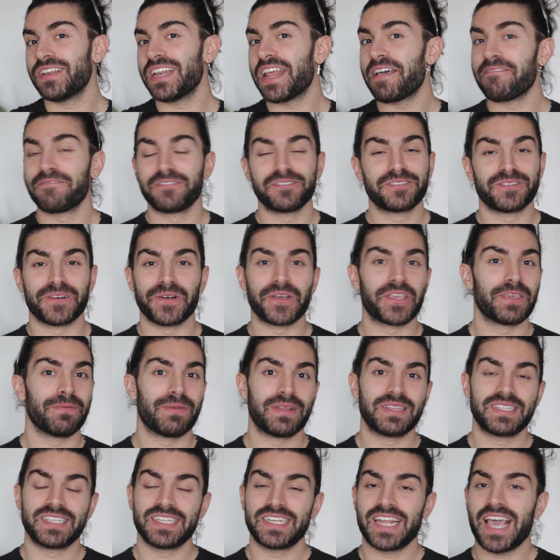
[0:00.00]
never
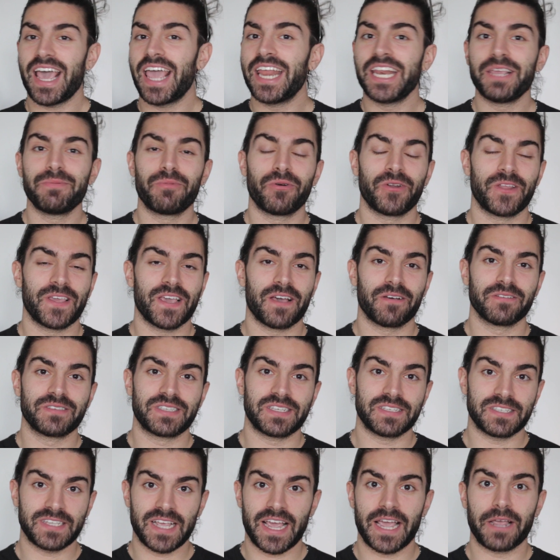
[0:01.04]
documented anybody
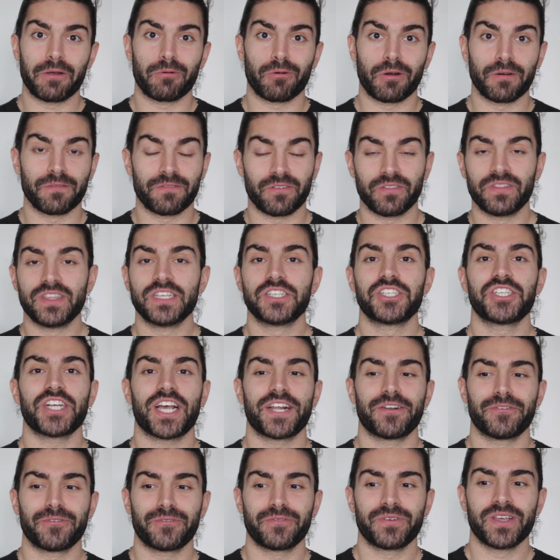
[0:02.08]
else's hair growth on this
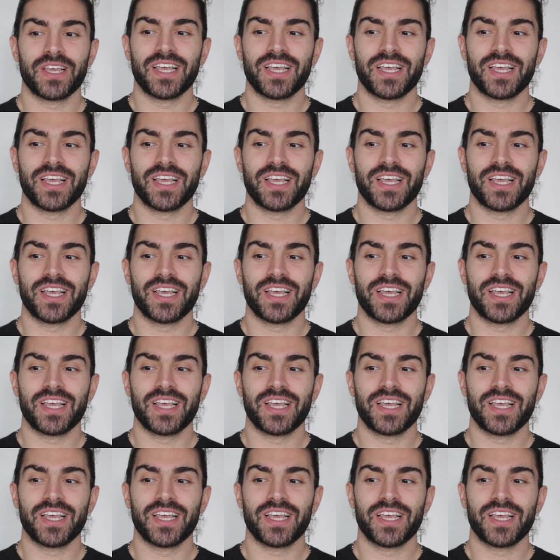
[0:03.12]
channel,